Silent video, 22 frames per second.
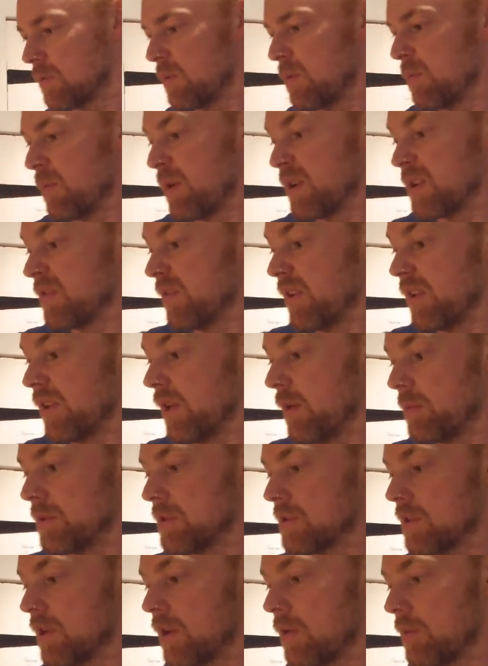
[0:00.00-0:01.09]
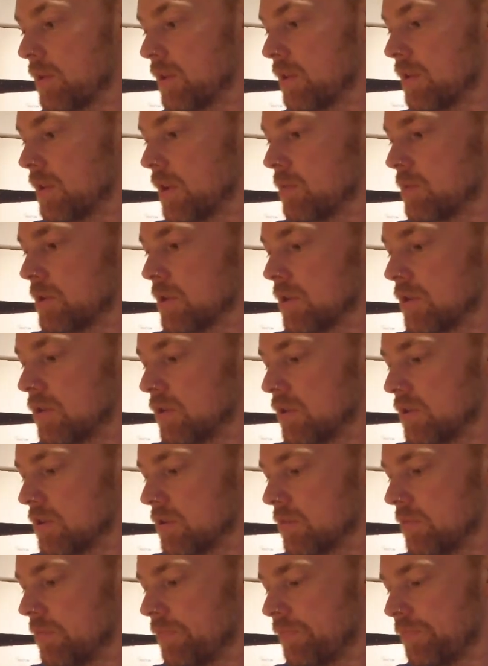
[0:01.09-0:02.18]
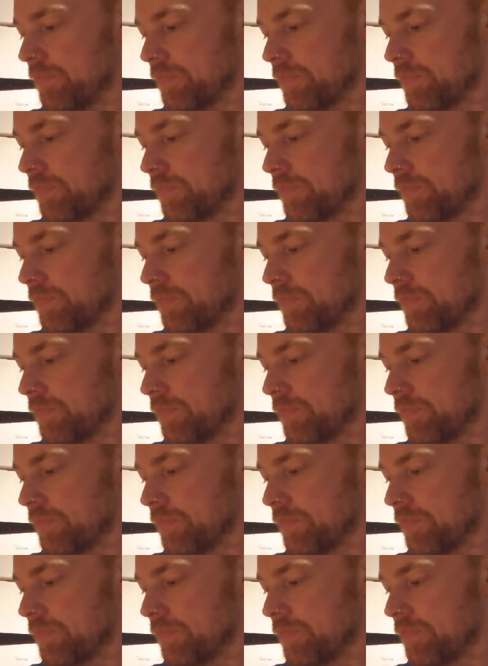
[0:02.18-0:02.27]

to be much of a limit to how many times you can use them.